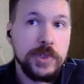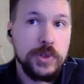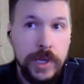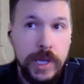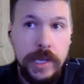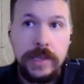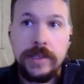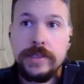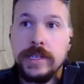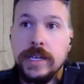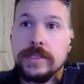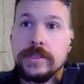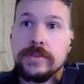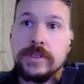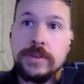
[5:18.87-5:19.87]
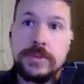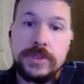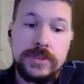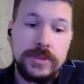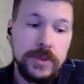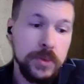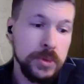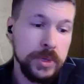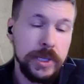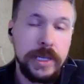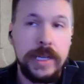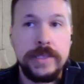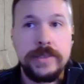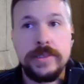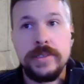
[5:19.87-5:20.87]
creating the test scripts,
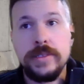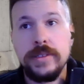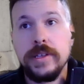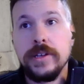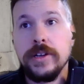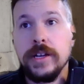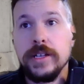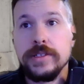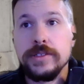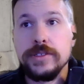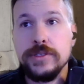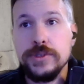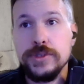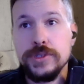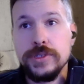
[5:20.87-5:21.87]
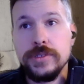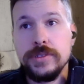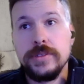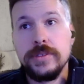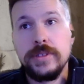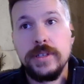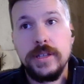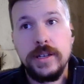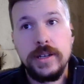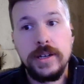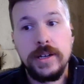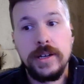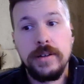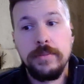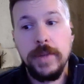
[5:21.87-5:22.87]
organizing their execution,
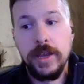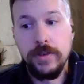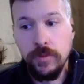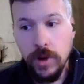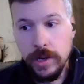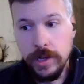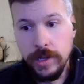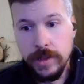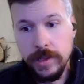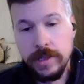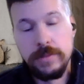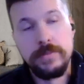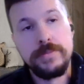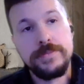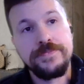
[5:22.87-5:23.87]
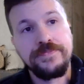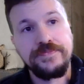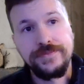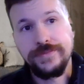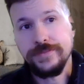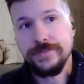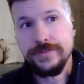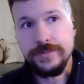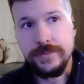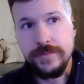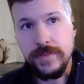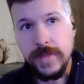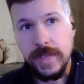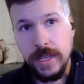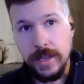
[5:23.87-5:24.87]
and running them
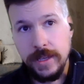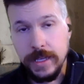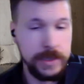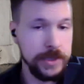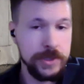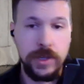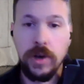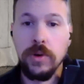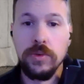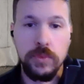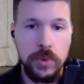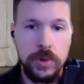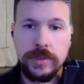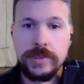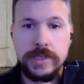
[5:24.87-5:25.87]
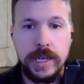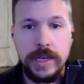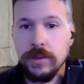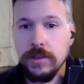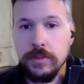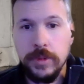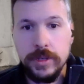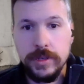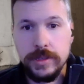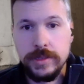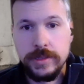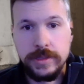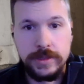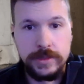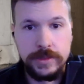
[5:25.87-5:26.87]
is its own work cycle
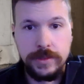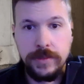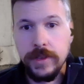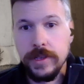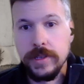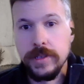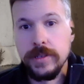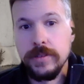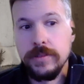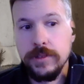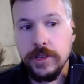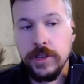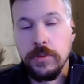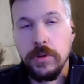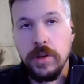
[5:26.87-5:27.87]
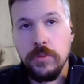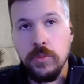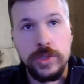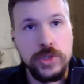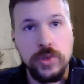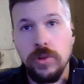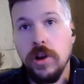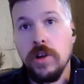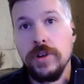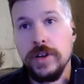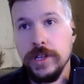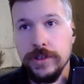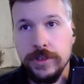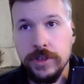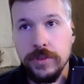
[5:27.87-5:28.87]
amongst the, of what you're
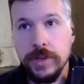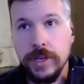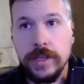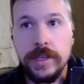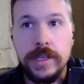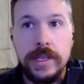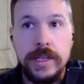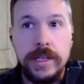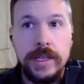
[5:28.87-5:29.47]
already doing.